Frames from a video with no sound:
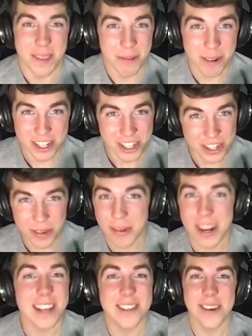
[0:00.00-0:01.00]
which
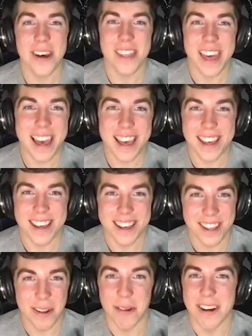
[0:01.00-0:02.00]
when I saw that
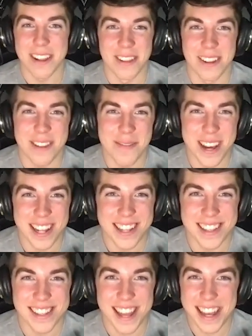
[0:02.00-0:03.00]
going and looking back at
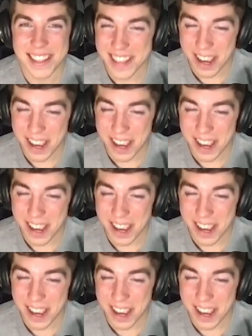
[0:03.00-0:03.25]
stats,